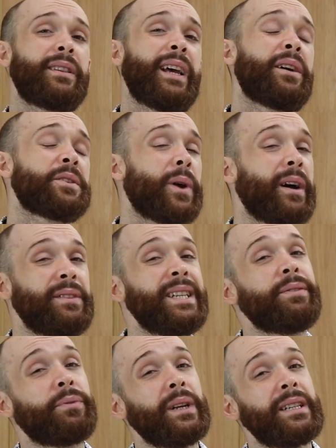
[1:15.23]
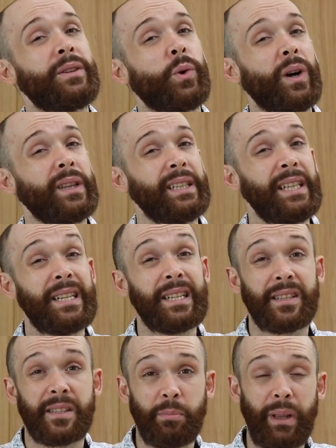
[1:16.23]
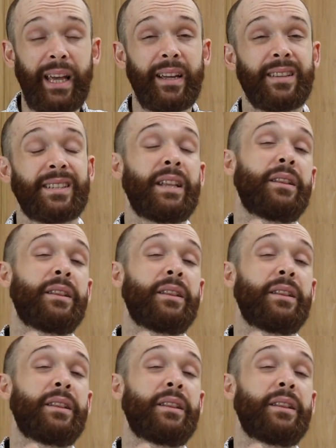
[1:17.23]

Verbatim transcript: They also have different quality displays,